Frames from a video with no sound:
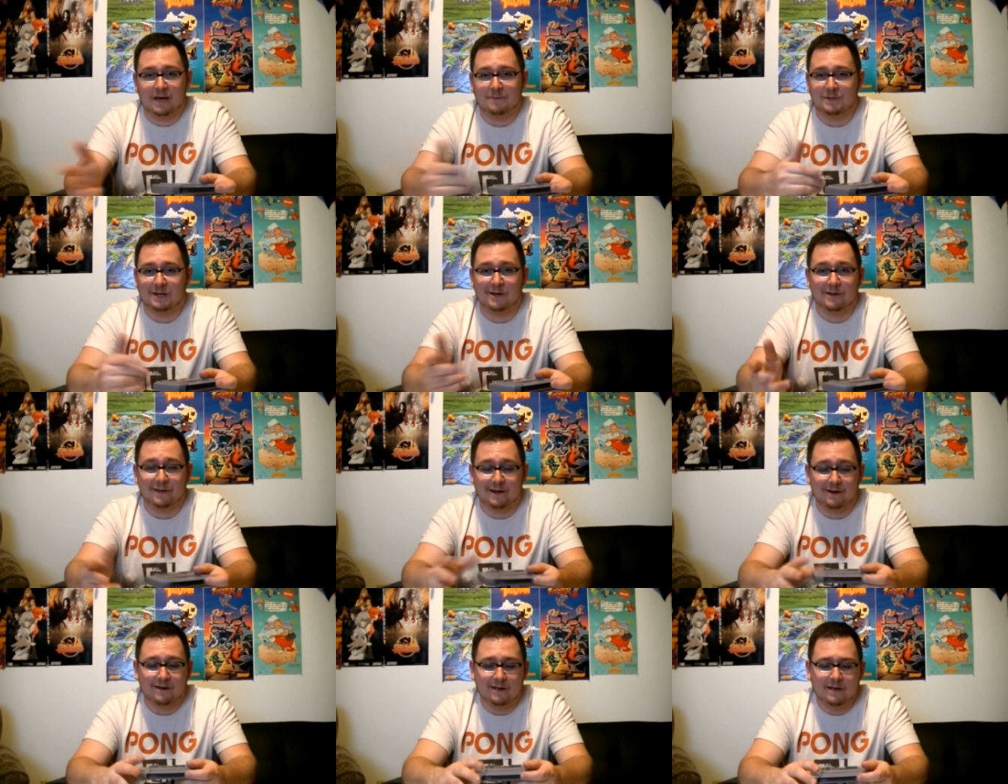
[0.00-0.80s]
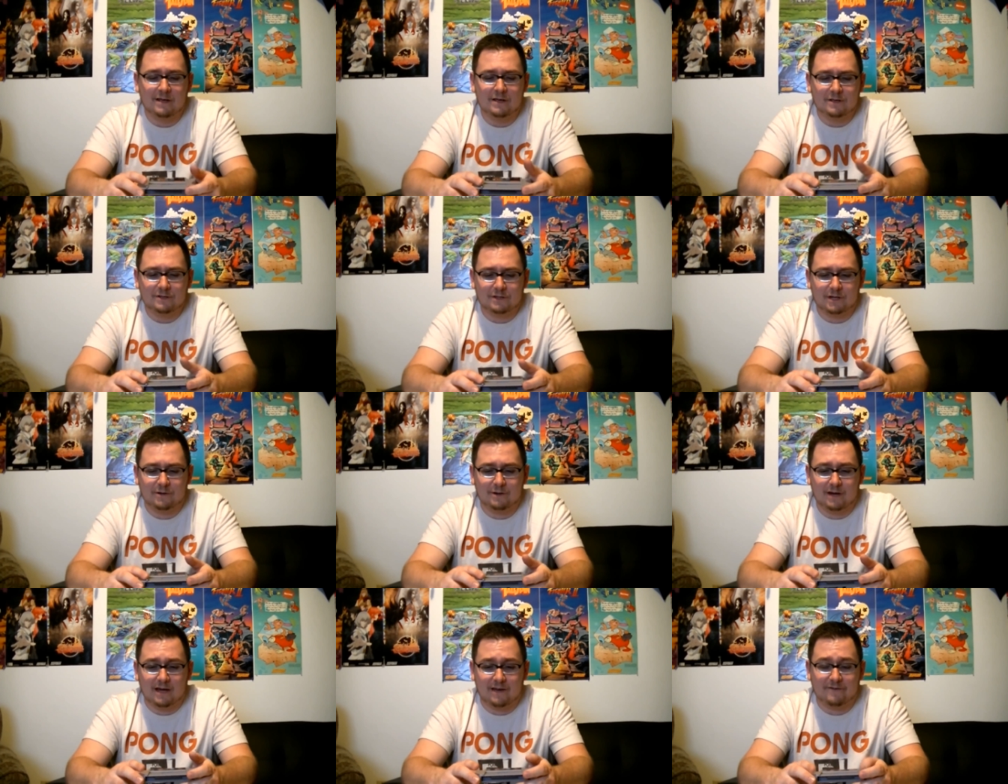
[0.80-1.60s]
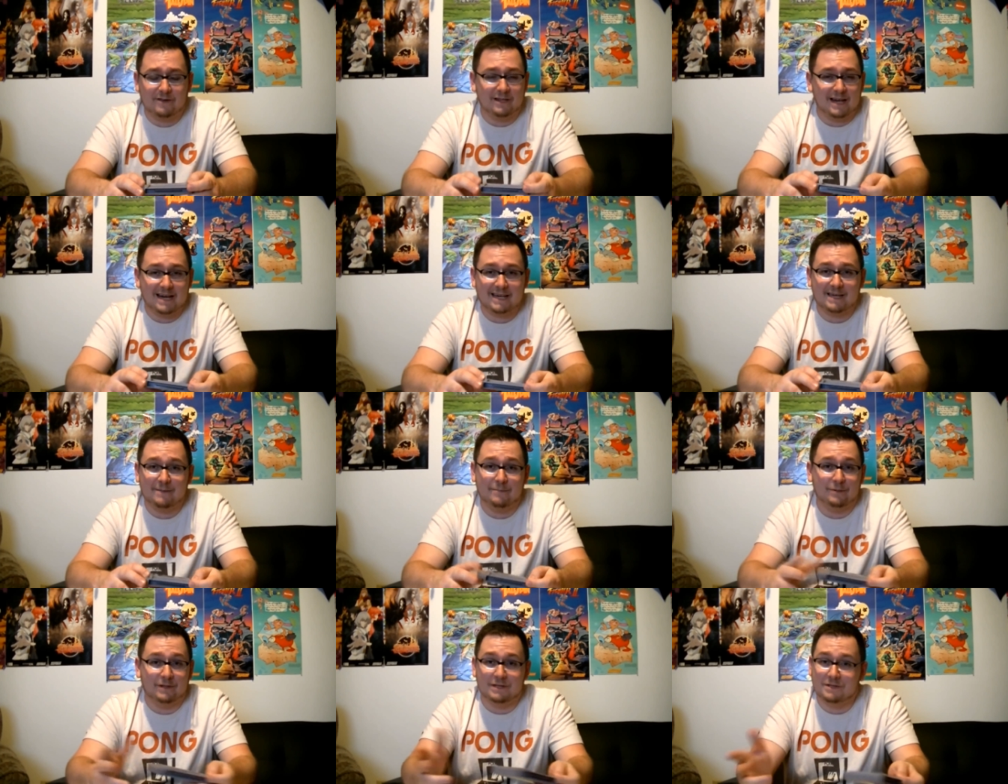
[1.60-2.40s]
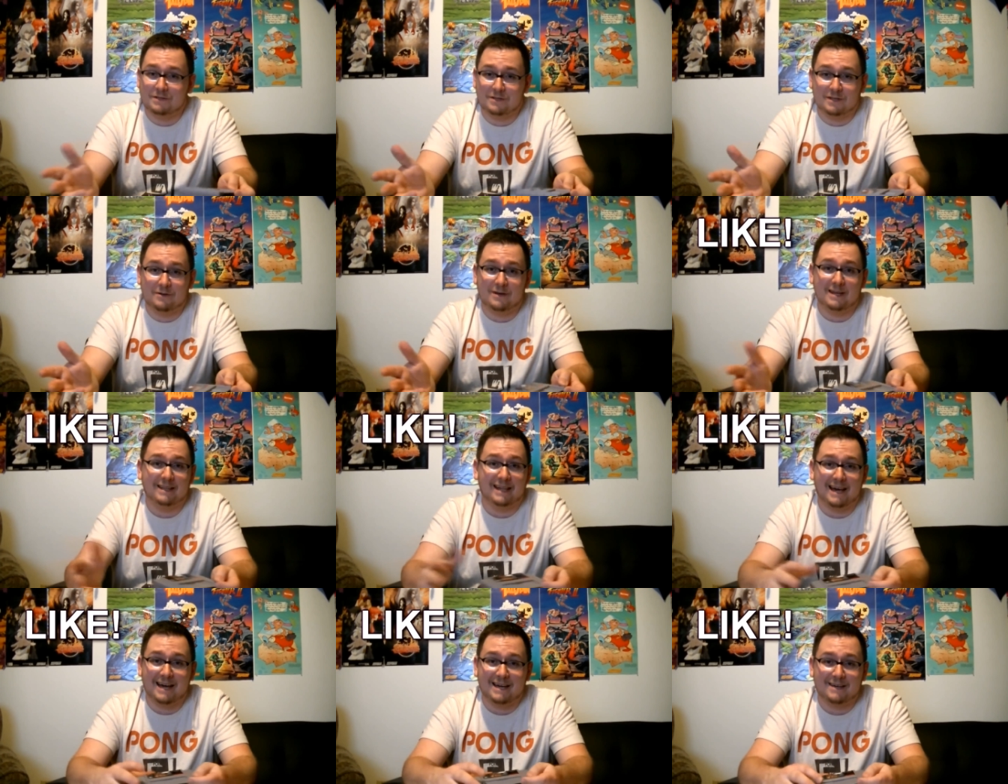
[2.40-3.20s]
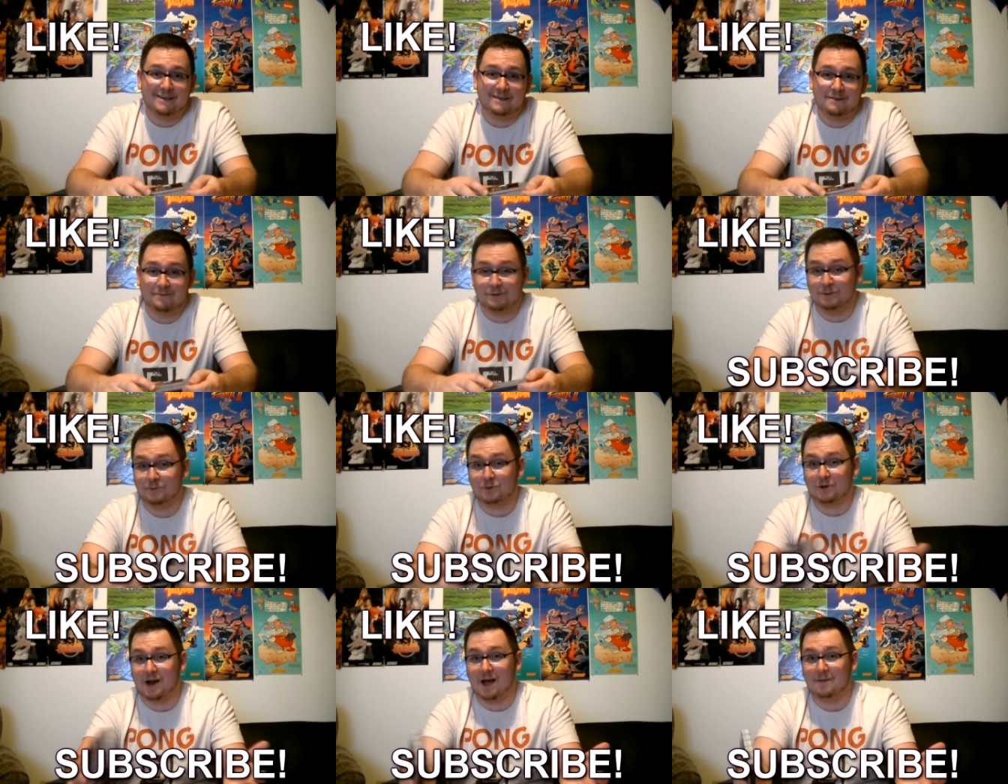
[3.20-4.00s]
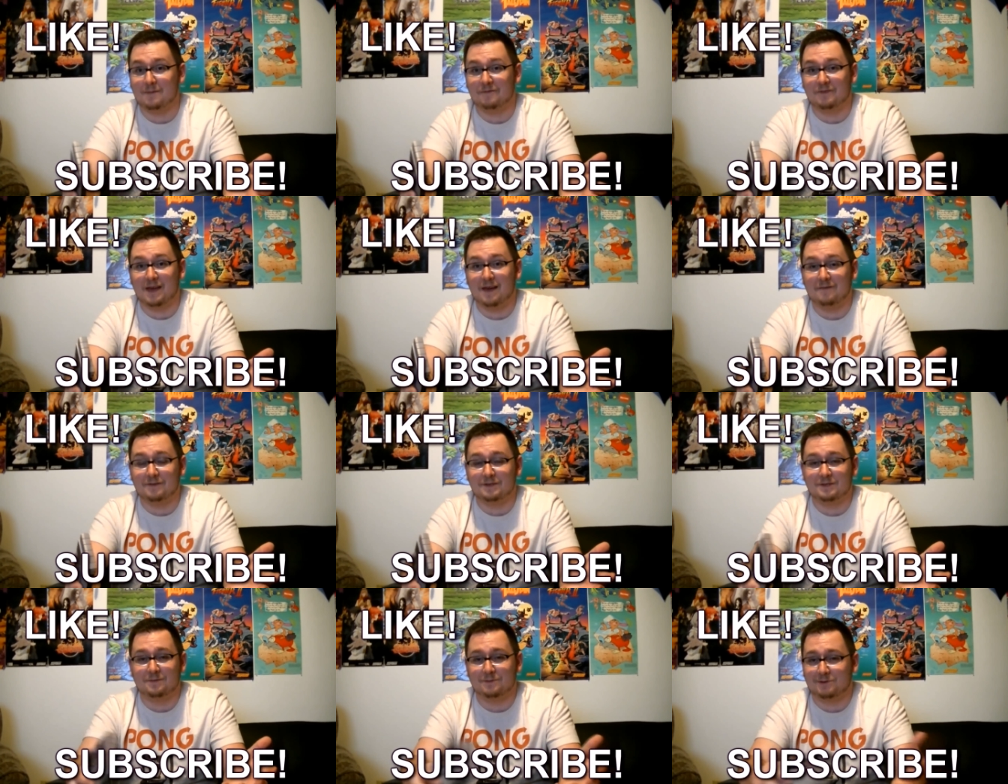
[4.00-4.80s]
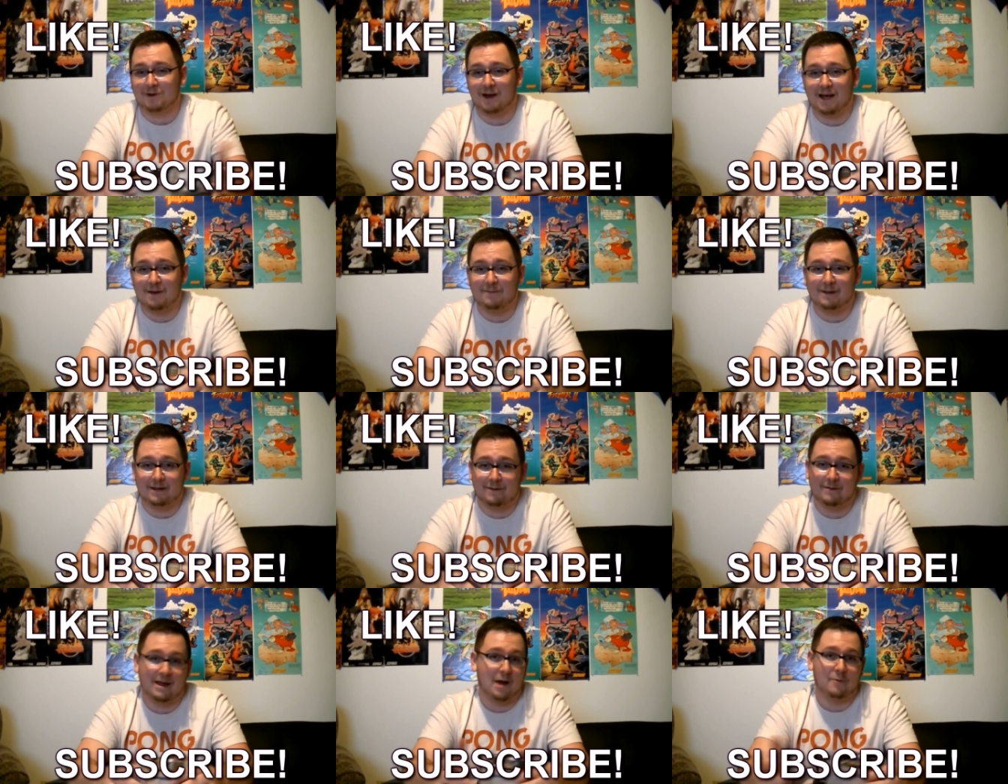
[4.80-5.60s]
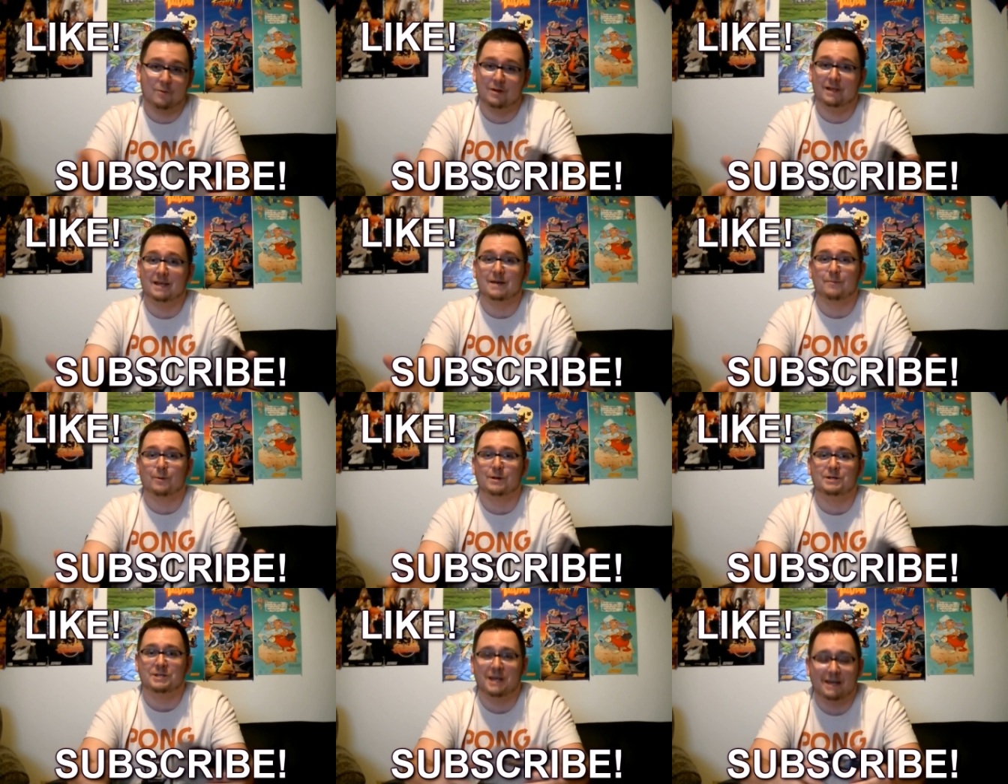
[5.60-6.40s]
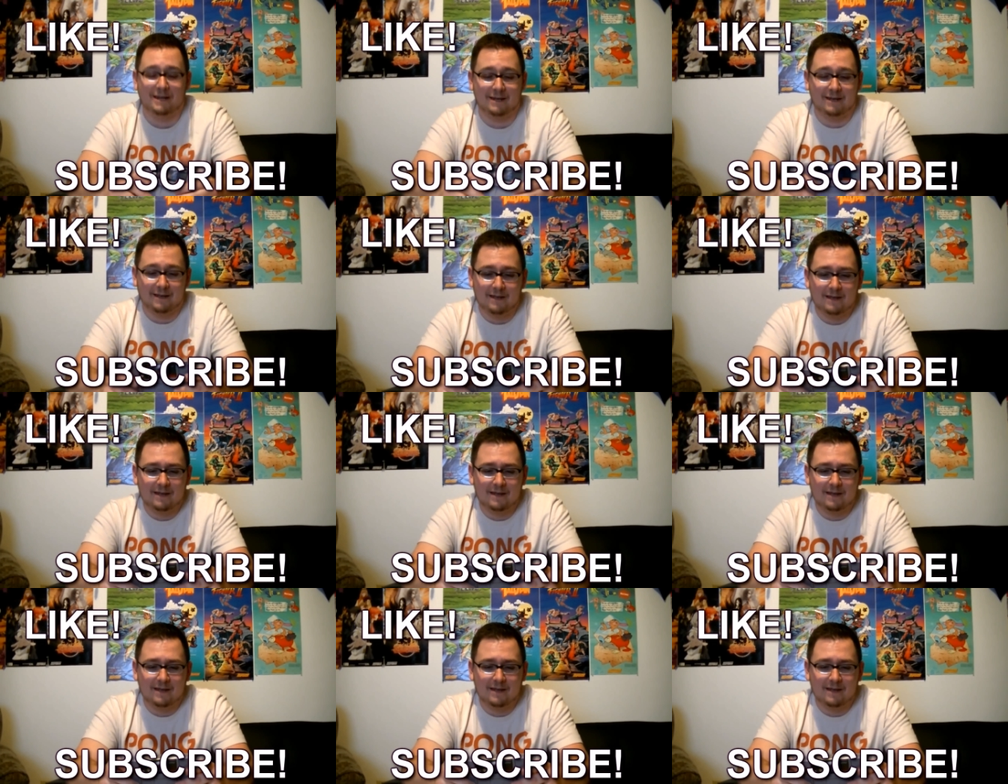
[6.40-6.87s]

games here and there. So uh, if you like it, please, you know, hit like, subscribe if you haven't subscribed. I, I really appreciate it.